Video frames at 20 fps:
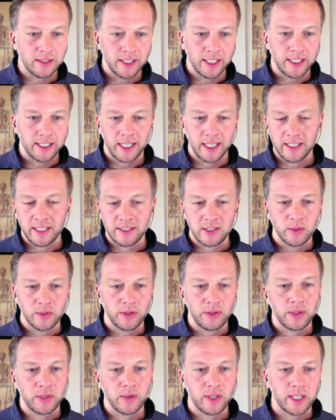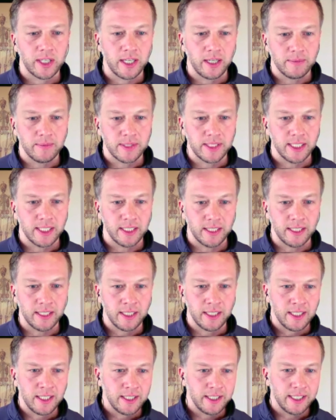like a high school thrower comes in,
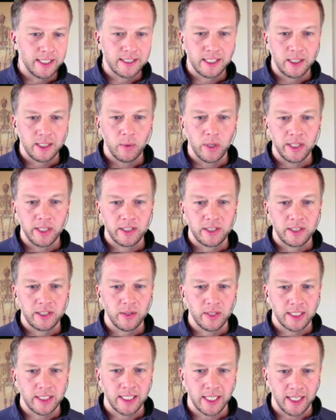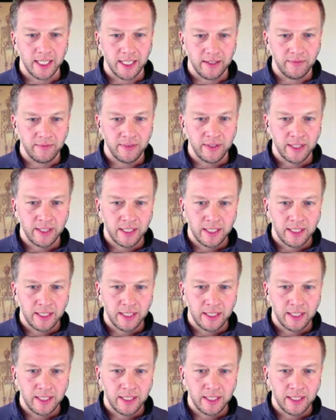they see 1 to 2 at a time.